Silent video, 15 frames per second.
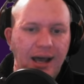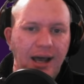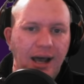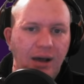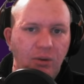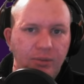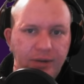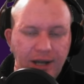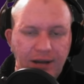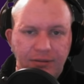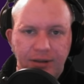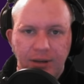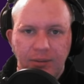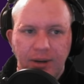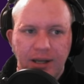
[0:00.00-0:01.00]
are
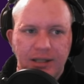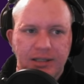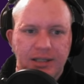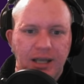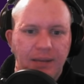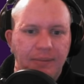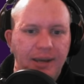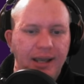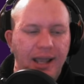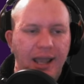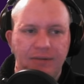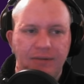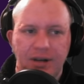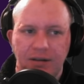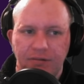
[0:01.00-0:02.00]
definitely worth skipping.
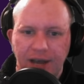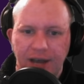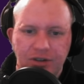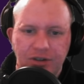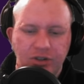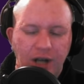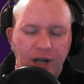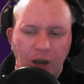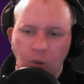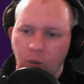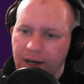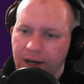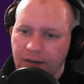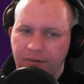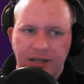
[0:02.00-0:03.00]
Even a veteran, I
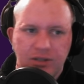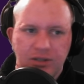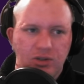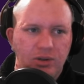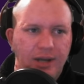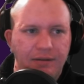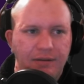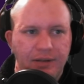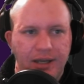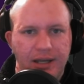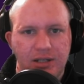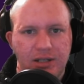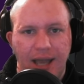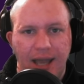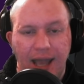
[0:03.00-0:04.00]
wouldn't invest too heavily
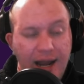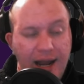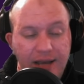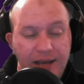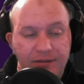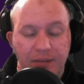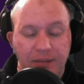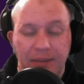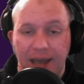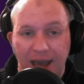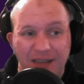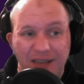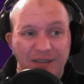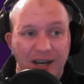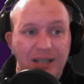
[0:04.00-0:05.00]
into any of them
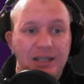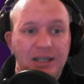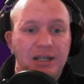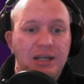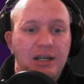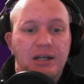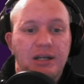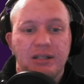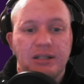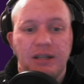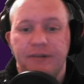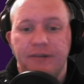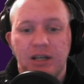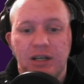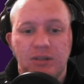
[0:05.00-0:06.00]
ever. So the
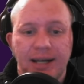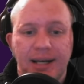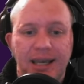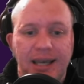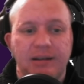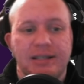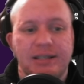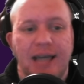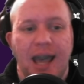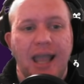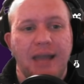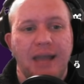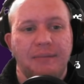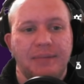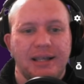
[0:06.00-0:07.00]
first one here is
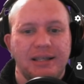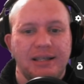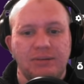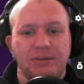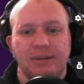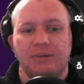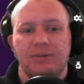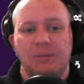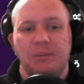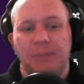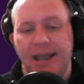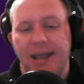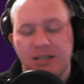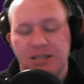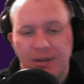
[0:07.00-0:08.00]
AIM. Now this one really
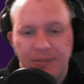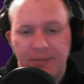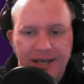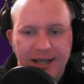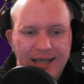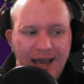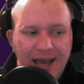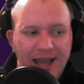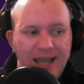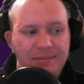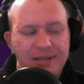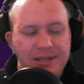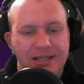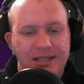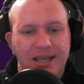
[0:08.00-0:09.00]
pains me because AIM
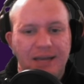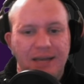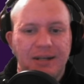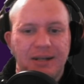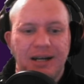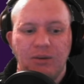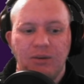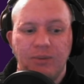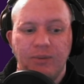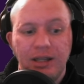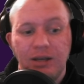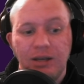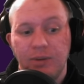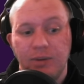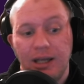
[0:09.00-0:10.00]
is a team that I
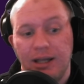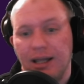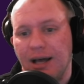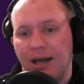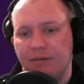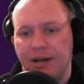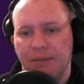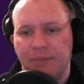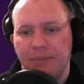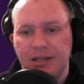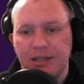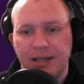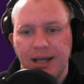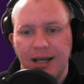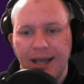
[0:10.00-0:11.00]
really, really love. Now
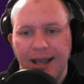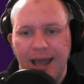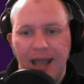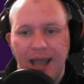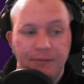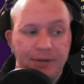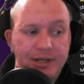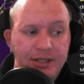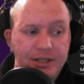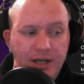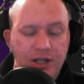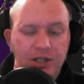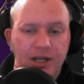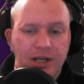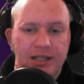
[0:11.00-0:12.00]
personally, I like AIM
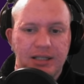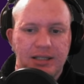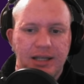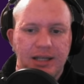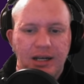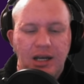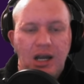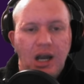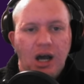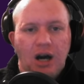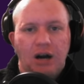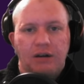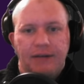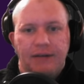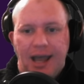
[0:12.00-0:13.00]
Researcher instead
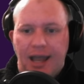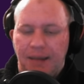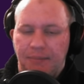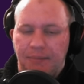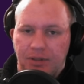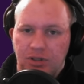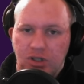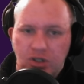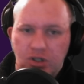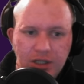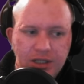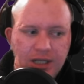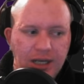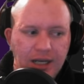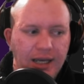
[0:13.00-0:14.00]
of AIM
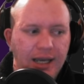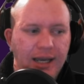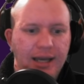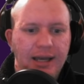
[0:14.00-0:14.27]
Monstrosity here,